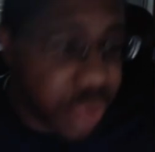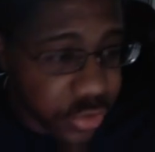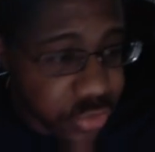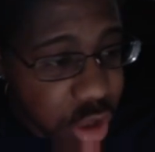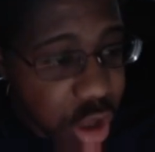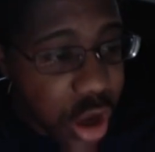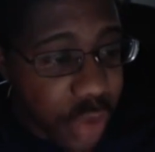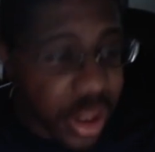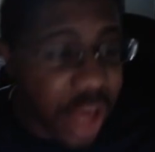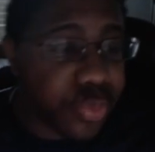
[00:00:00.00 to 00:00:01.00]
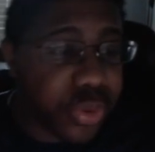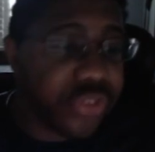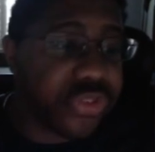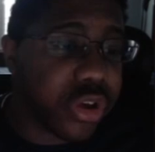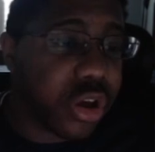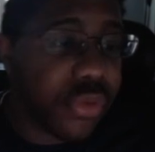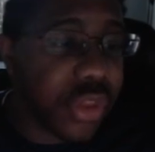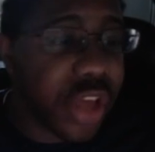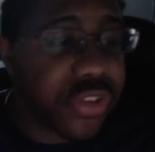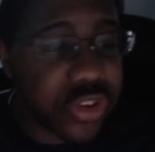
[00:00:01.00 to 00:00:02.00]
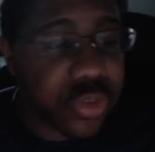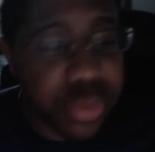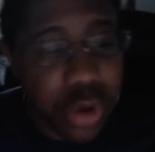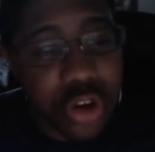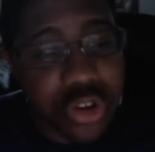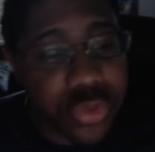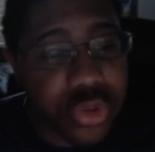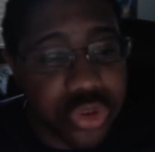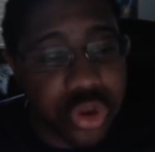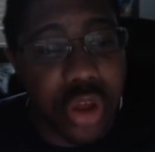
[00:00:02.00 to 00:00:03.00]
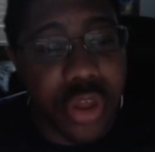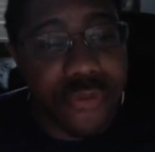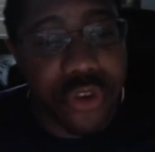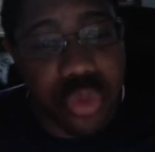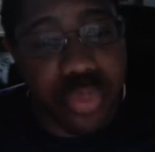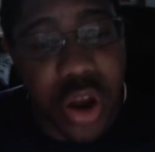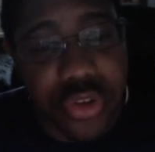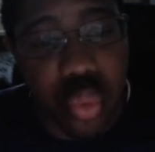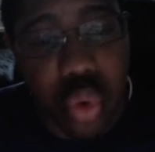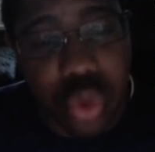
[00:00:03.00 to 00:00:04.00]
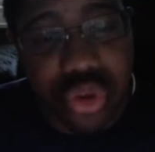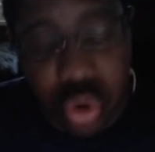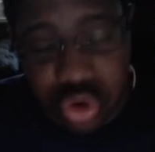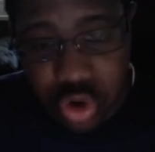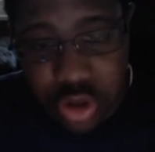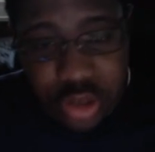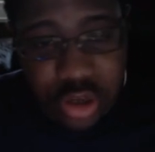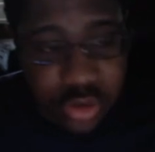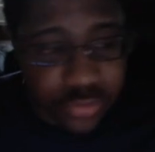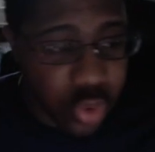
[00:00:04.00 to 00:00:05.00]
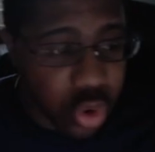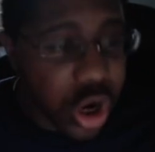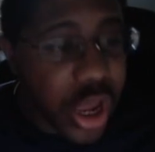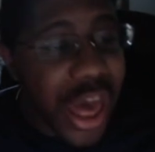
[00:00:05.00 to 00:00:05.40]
Of the last six projects from the studio that first surprised the world with Toy Story in 1984,